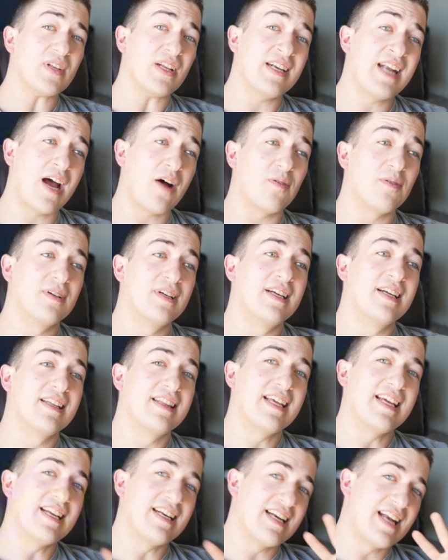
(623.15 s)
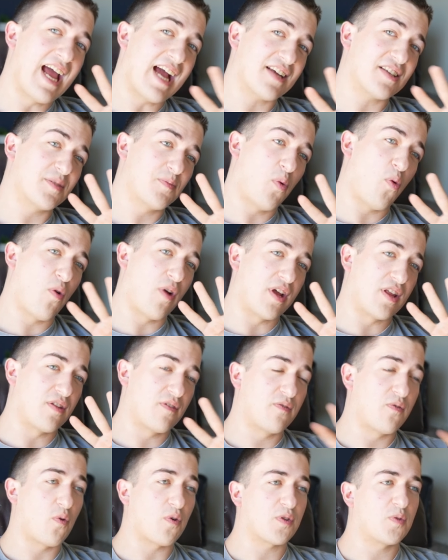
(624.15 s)
Now, the next point, the
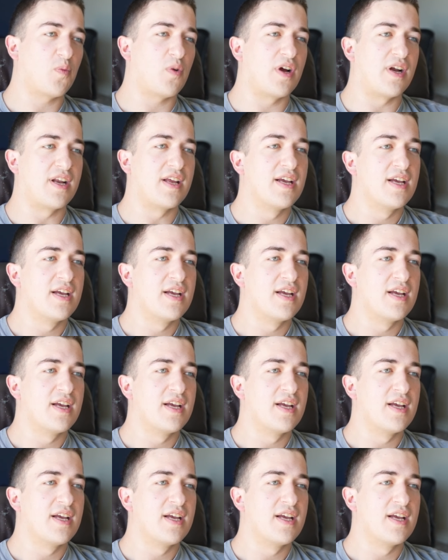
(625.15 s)
fourth one,